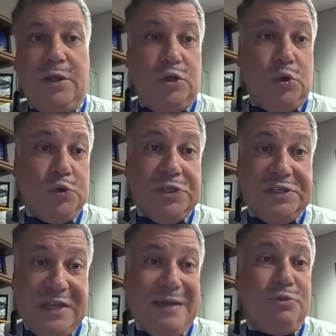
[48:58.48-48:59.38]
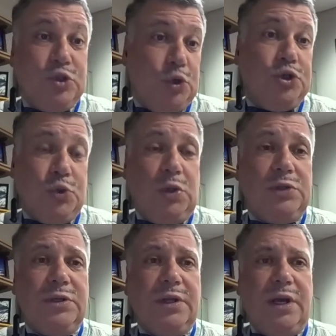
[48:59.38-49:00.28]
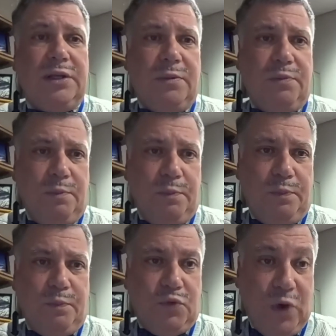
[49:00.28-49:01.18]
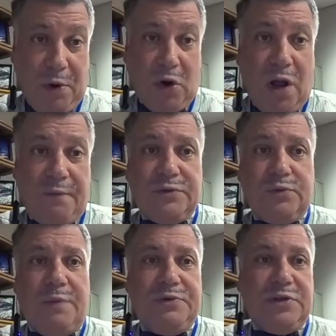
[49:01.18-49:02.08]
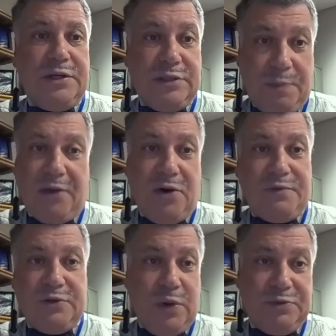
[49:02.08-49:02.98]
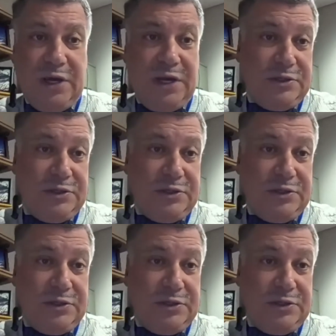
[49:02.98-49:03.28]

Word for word: You use the same search tools at the trademark office website as the patent office website.